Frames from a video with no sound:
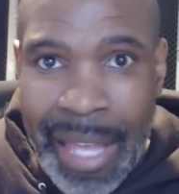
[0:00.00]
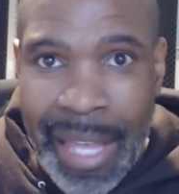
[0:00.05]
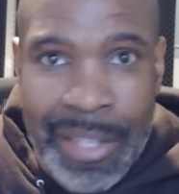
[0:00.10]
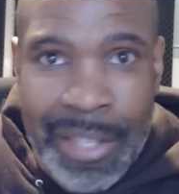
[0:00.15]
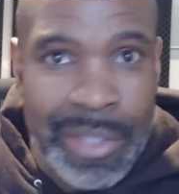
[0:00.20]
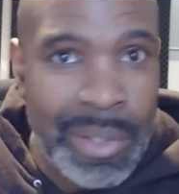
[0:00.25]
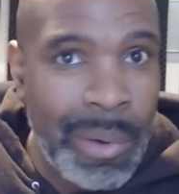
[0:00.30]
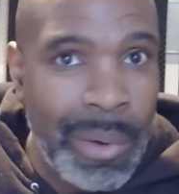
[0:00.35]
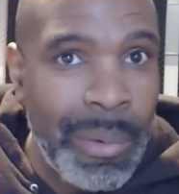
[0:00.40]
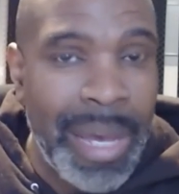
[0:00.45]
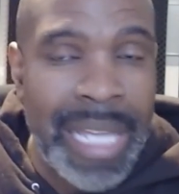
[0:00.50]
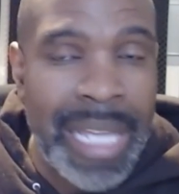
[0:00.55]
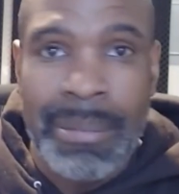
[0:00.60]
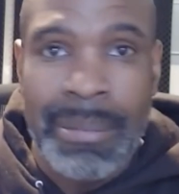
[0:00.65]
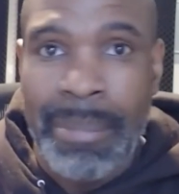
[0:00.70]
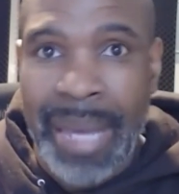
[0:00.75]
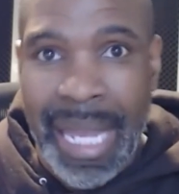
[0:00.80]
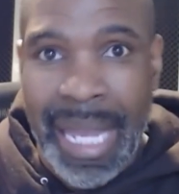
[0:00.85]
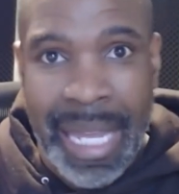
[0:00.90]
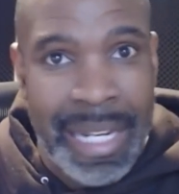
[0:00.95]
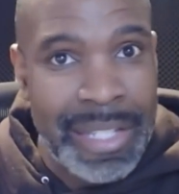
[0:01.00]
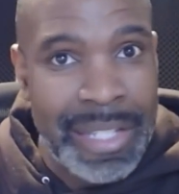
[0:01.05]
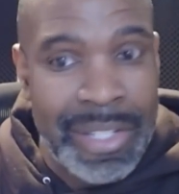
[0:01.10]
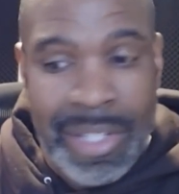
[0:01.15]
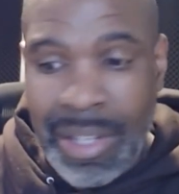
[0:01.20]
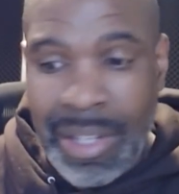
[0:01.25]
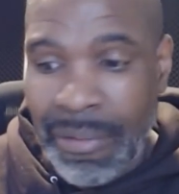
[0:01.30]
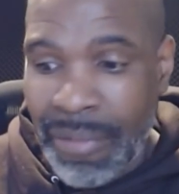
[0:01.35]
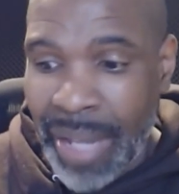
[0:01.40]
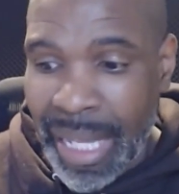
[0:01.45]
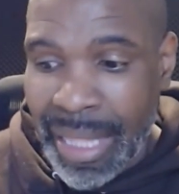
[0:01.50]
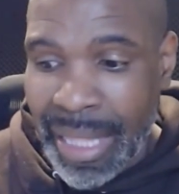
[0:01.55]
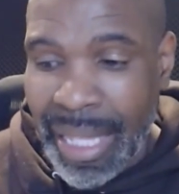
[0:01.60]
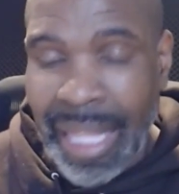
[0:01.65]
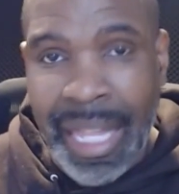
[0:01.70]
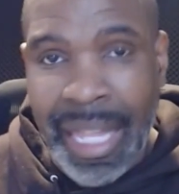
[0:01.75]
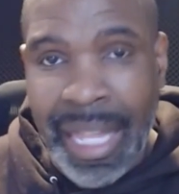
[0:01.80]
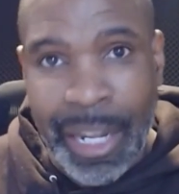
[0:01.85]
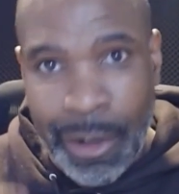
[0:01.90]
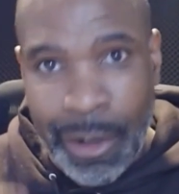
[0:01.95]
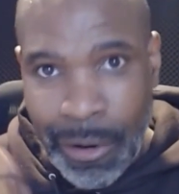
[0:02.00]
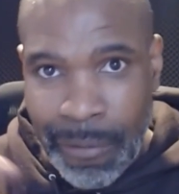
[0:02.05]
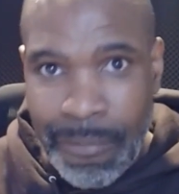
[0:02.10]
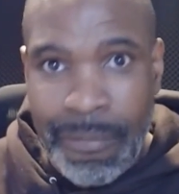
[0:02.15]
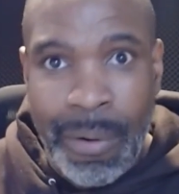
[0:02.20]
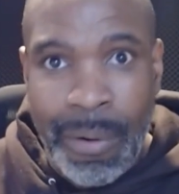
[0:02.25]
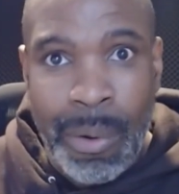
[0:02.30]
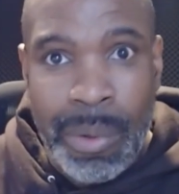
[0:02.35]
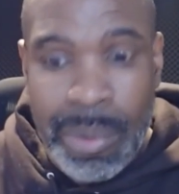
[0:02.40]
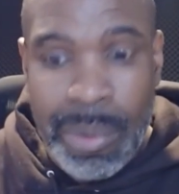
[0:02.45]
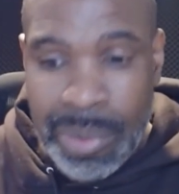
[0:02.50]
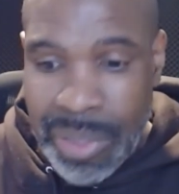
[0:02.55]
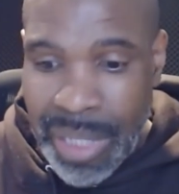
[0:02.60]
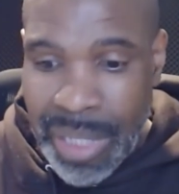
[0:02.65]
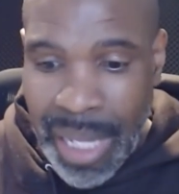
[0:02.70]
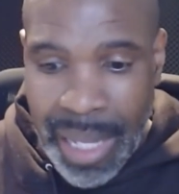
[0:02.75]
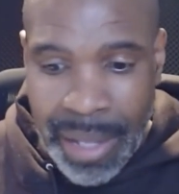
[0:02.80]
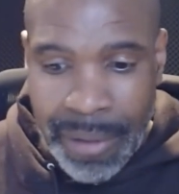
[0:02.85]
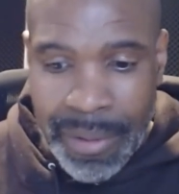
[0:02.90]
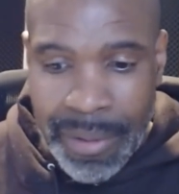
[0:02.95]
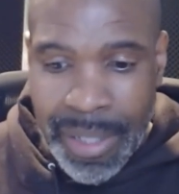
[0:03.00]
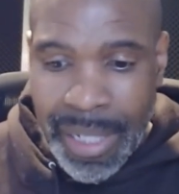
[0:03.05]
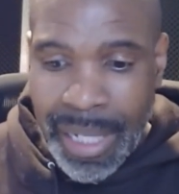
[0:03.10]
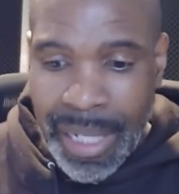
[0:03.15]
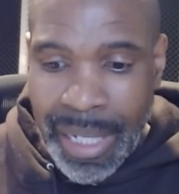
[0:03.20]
SOS Band and stuff like that, like her vocal style.